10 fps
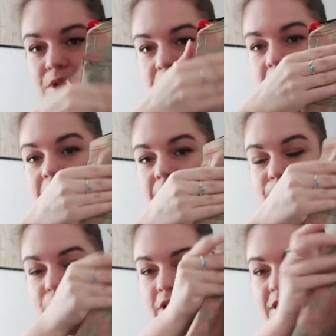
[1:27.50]
which has the
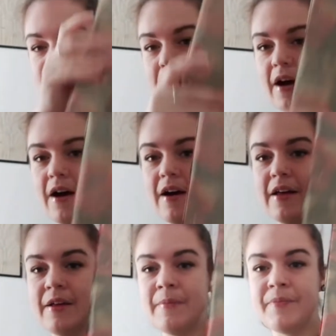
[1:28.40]
bodice part
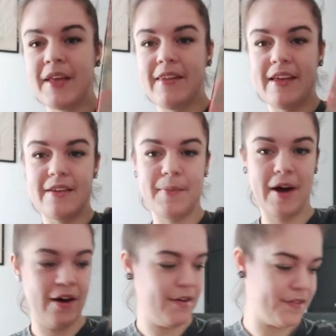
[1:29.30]
and then a
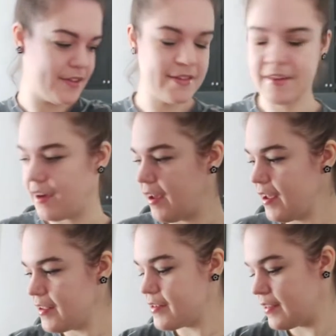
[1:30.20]
part of the
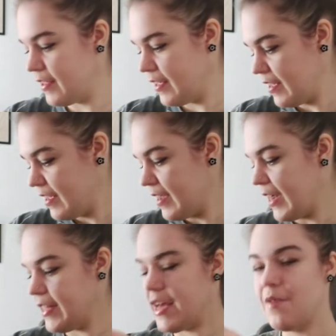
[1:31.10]
skirt,
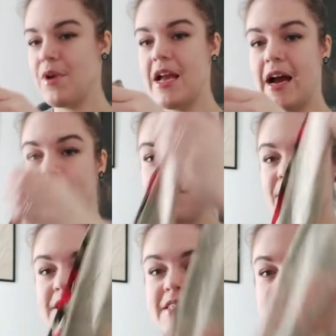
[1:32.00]
and then we have
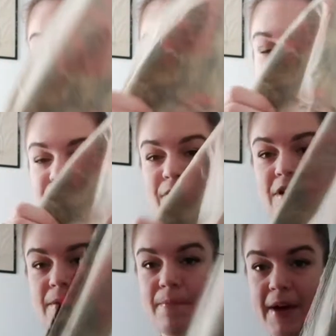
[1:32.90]
a side
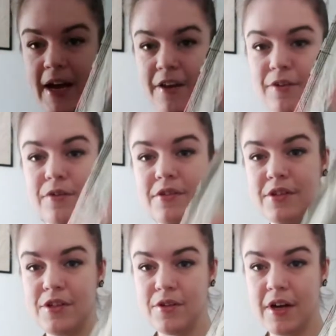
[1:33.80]
front panel, so
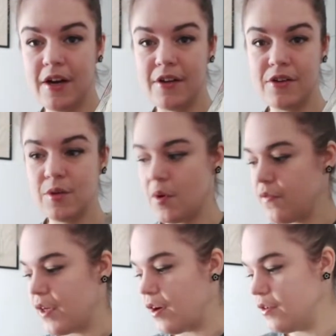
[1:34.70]
you cut two
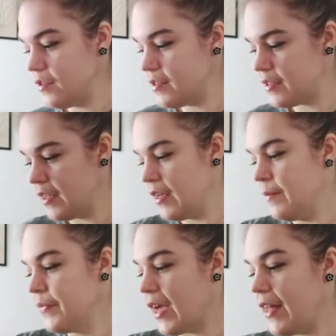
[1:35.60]
of
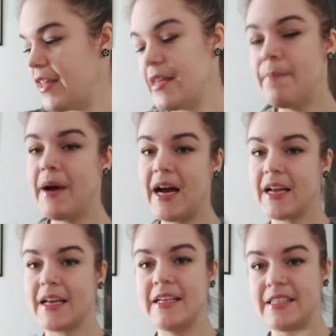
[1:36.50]
those, and then the back
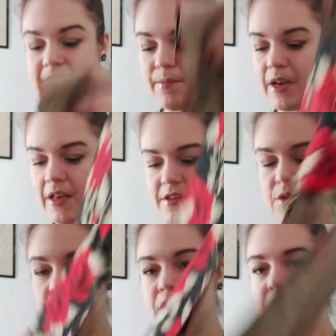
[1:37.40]
is similar.
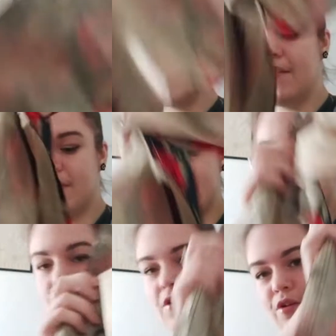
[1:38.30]
So we've got kind of this
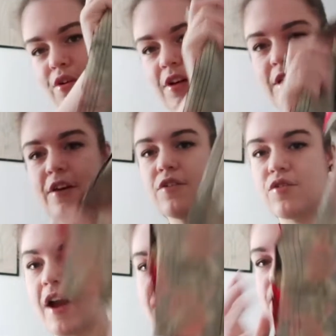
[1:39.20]
long
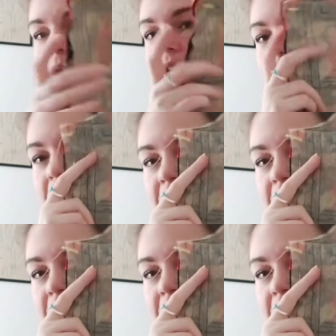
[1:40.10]
dress part